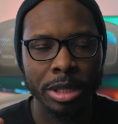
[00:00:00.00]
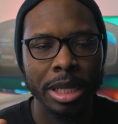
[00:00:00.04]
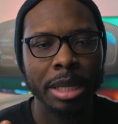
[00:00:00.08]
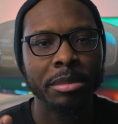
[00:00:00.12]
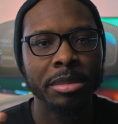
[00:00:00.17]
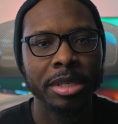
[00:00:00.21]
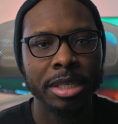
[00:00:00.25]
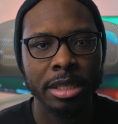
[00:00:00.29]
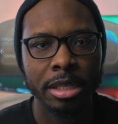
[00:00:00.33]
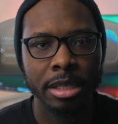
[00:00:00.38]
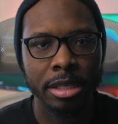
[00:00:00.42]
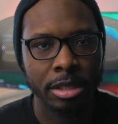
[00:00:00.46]
what I
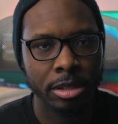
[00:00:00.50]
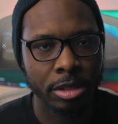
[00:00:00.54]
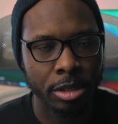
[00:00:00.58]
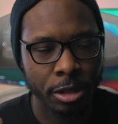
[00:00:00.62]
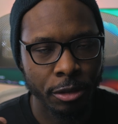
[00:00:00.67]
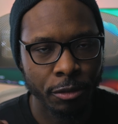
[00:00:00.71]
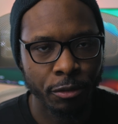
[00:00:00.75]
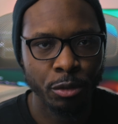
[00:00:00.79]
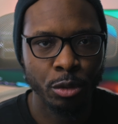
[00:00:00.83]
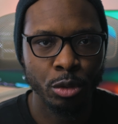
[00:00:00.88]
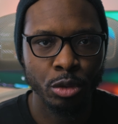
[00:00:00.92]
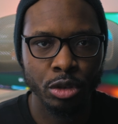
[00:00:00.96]
mean is
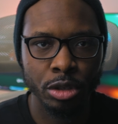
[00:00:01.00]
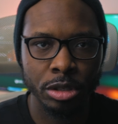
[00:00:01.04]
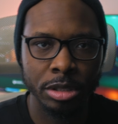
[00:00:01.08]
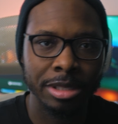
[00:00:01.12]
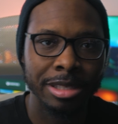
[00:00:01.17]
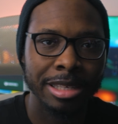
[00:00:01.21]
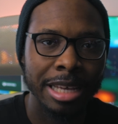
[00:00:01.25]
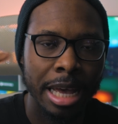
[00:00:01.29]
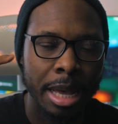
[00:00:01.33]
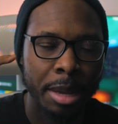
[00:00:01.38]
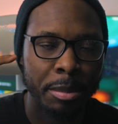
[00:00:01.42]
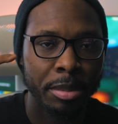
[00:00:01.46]
if you
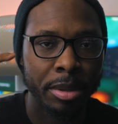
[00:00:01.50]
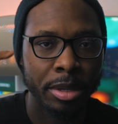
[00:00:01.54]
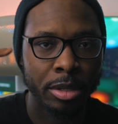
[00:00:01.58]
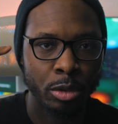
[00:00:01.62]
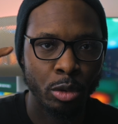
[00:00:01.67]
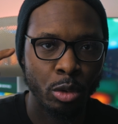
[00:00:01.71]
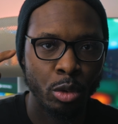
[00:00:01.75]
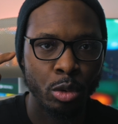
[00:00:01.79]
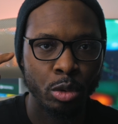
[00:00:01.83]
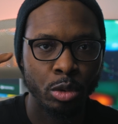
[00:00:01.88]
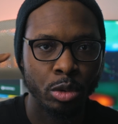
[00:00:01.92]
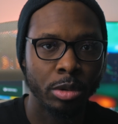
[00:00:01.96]
just tap
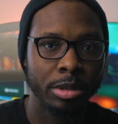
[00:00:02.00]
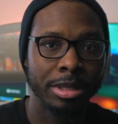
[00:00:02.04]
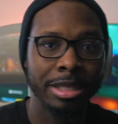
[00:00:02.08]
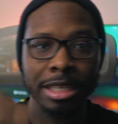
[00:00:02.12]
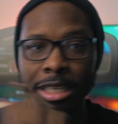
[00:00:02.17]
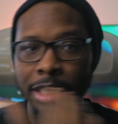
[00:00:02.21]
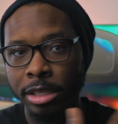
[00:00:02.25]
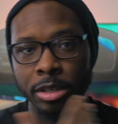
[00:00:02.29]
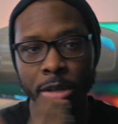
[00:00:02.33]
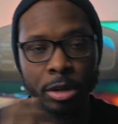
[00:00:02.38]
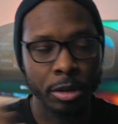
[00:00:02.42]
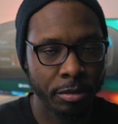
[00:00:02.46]
and hold on
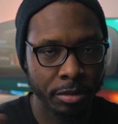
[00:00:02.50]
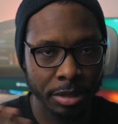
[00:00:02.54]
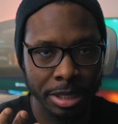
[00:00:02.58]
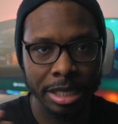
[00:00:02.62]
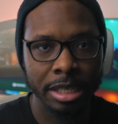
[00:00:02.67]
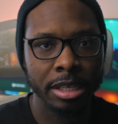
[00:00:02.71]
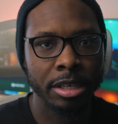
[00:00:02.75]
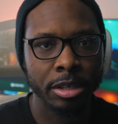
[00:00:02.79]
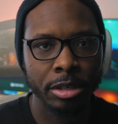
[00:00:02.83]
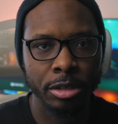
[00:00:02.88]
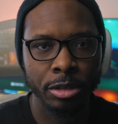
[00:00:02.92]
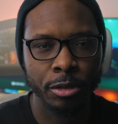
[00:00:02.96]
either of the
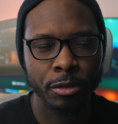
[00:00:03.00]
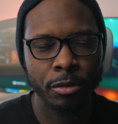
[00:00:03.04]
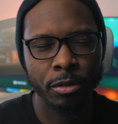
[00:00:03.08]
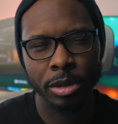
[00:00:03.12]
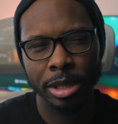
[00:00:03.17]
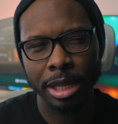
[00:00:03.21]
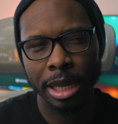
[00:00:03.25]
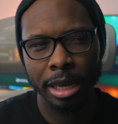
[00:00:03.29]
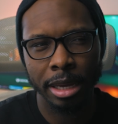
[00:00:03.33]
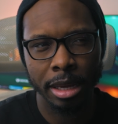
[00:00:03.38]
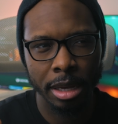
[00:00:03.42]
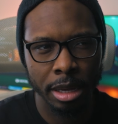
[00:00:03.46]
ears
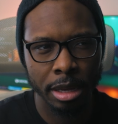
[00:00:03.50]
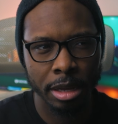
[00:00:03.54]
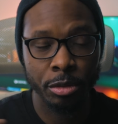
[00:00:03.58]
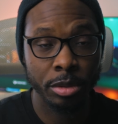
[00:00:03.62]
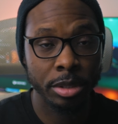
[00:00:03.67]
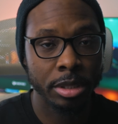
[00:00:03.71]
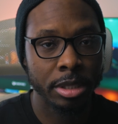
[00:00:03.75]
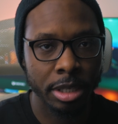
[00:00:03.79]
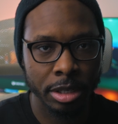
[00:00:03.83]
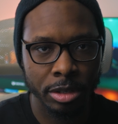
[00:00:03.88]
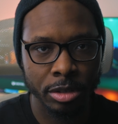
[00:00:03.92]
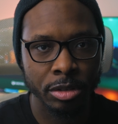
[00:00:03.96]
for like
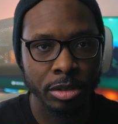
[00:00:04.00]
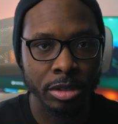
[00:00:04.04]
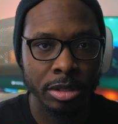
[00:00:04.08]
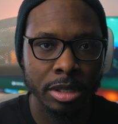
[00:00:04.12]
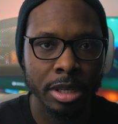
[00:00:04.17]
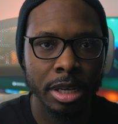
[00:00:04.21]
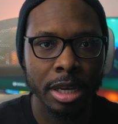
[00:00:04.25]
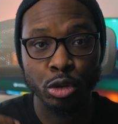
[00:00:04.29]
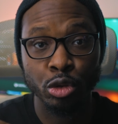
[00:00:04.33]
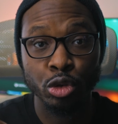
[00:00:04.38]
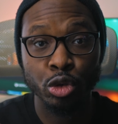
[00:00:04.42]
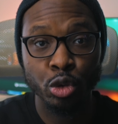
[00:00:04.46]
3
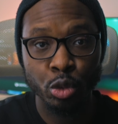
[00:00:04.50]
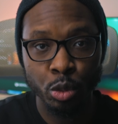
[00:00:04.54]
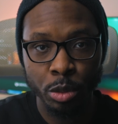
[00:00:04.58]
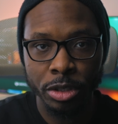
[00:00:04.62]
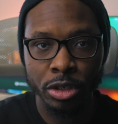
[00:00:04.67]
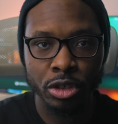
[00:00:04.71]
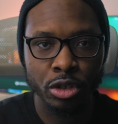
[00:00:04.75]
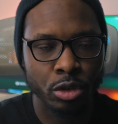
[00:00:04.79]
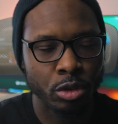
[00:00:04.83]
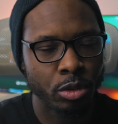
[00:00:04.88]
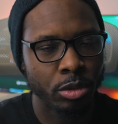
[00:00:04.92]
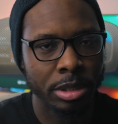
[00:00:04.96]
seconds, it'll
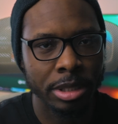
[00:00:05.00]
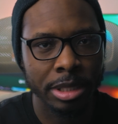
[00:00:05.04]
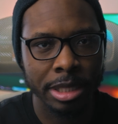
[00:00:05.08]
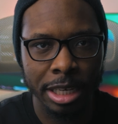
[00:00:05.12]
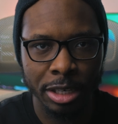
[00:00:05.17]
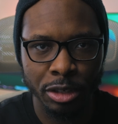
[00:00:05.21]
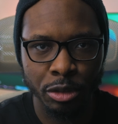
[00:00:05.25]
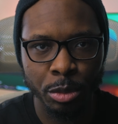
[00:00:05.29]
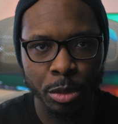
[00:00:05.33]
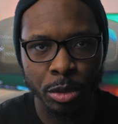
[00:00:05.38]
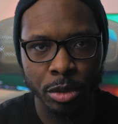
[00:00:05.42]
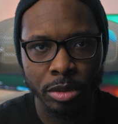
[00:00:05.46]
switch to the
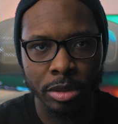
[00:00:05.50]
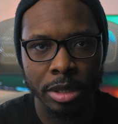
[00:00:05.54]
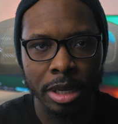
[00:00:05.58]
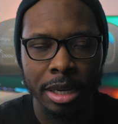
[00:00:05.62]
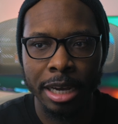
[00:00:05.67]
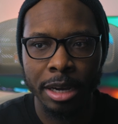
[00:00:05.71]
next mode.